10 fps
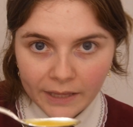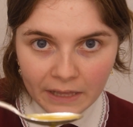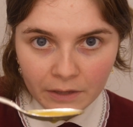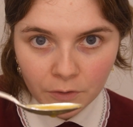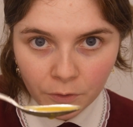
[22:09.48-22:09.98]

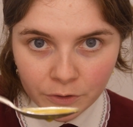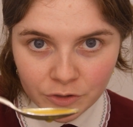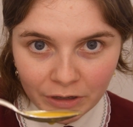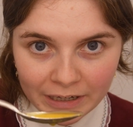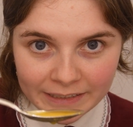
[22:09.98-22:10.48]
can't not
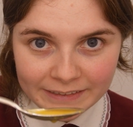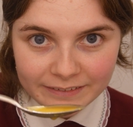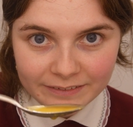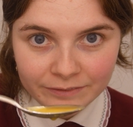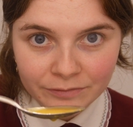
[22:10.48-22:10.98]
try
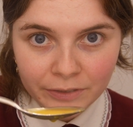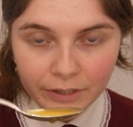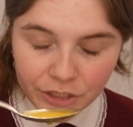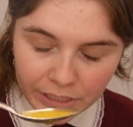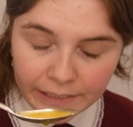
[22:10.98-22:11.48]

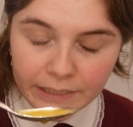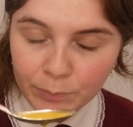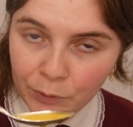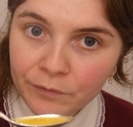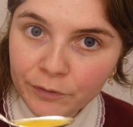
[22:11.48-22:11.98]
a cheeky
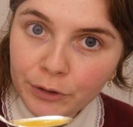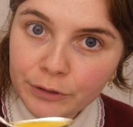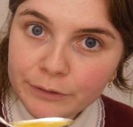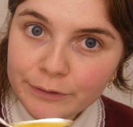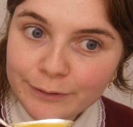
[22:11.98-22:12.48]

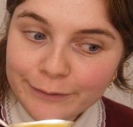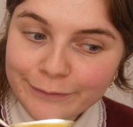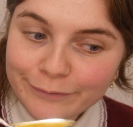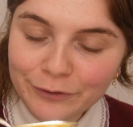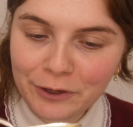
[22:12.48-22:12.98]
spoonful
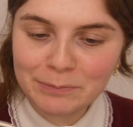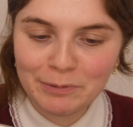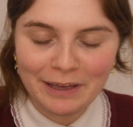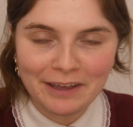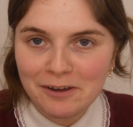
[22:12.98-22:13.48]
first,
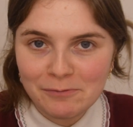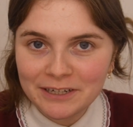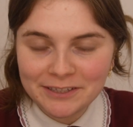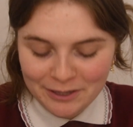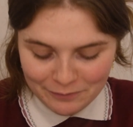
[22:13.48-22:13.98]
but I can't wait
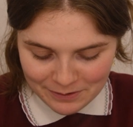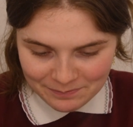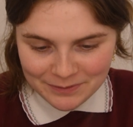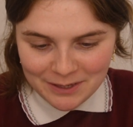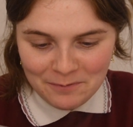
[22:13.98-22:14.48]
to serve it.
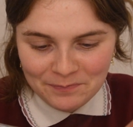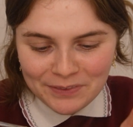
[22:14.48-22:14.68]
So